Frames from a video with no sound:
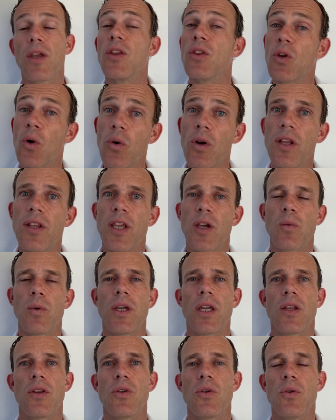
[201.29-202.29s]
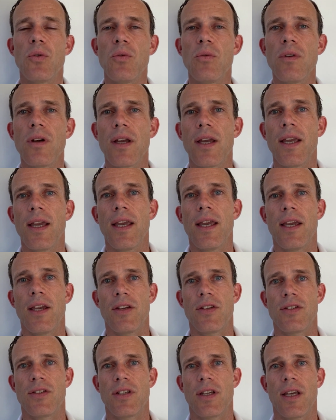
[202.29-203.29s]
The only thing we can do
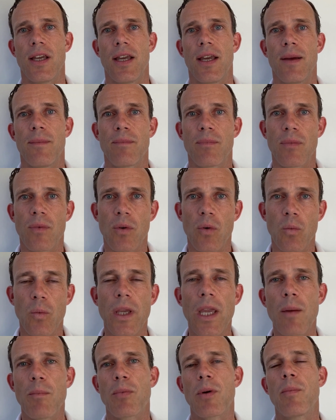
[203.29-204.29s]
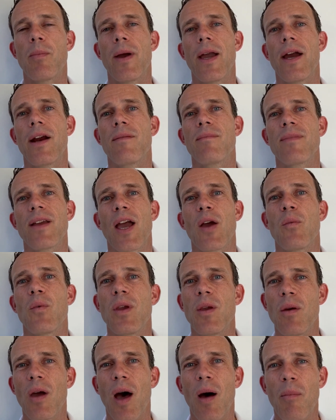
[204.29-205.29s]
is we can prepare, and
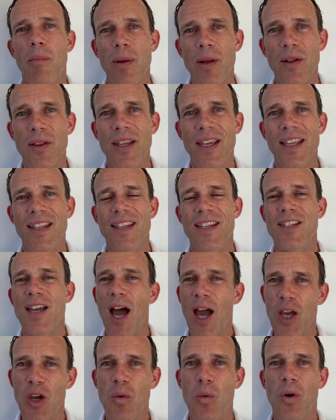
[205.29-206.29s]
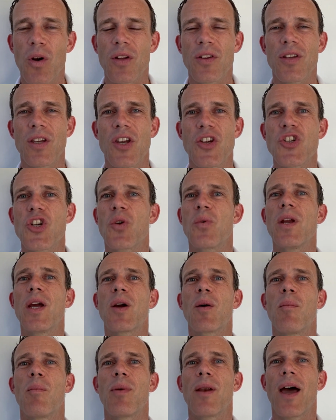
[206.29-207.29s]
we are building this high quality Sharia
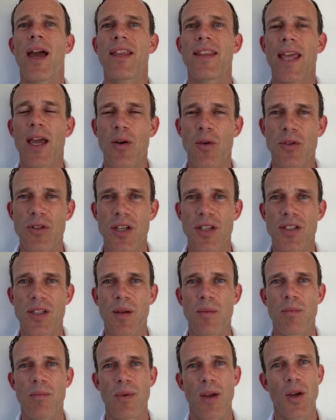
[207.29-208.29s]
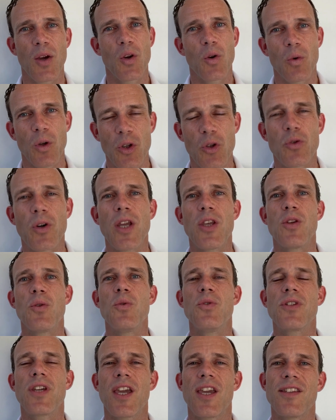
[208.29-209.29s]
compliant ecosystem with great
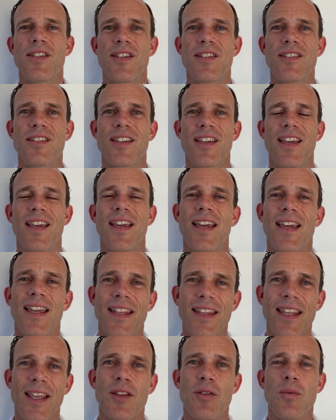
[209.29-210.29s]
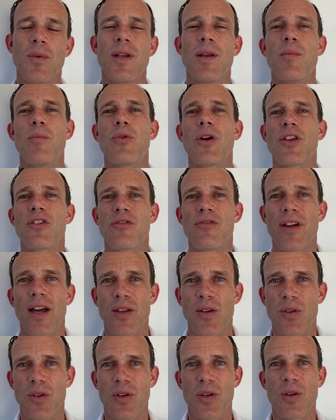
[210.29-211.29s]
use cases that really brings
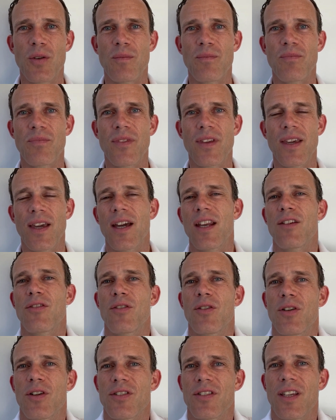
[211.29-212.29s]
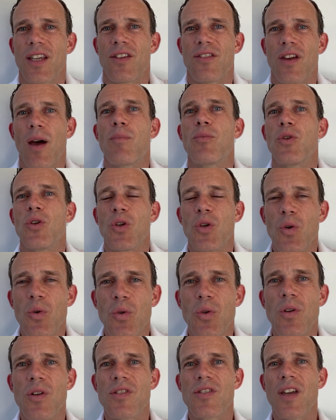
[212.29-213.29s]
value to you. And of course, it's up to you
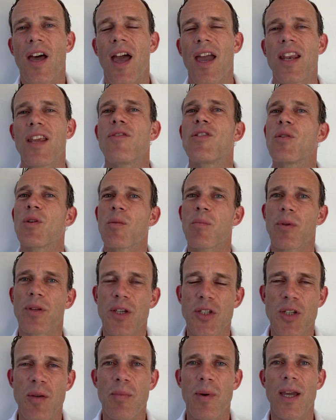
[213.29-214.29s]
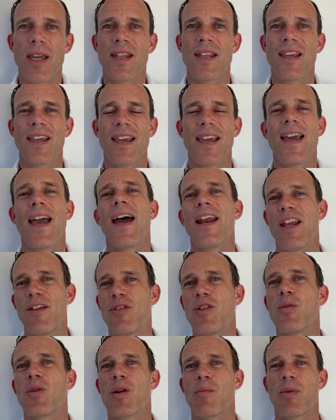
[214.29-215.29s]
to decide if you want to participate. And if
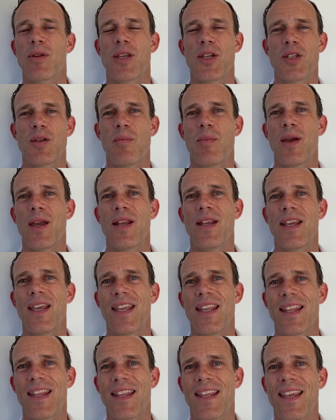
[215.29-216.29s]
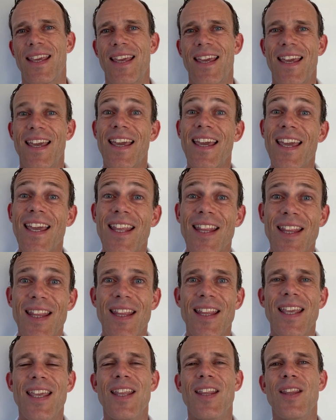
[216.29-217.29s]
you want to participate in
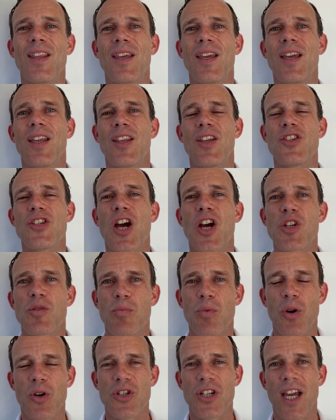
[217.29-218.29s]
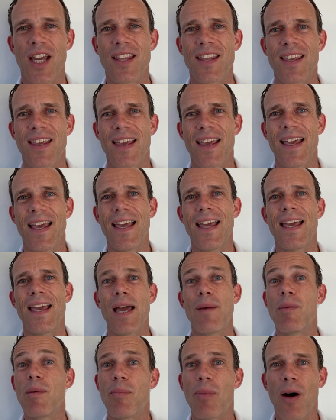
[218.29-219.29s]
the Jais project
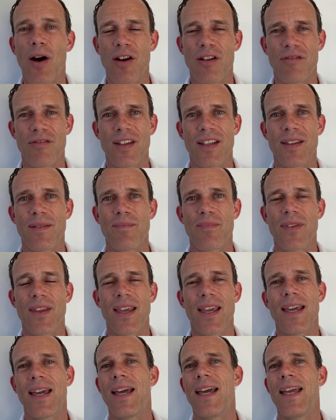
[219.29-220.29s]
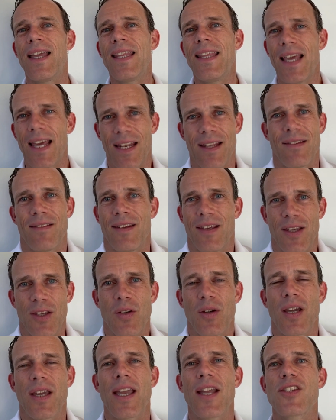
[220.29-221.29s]
and be part of it, then you
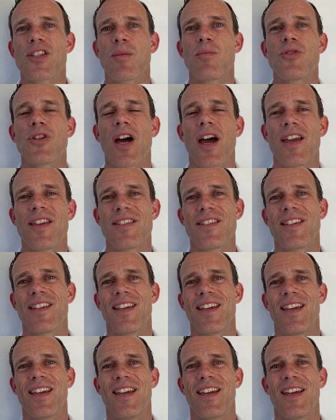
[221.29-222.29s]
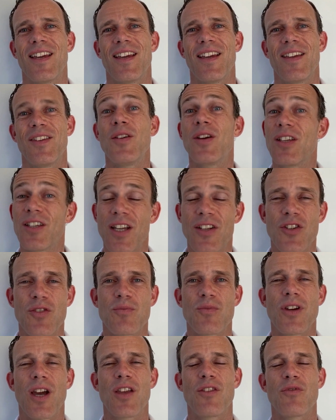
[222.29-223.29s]
can get some Jais. You can get some
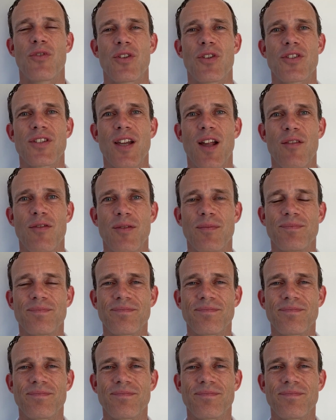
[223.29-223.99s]
Jais for yourself.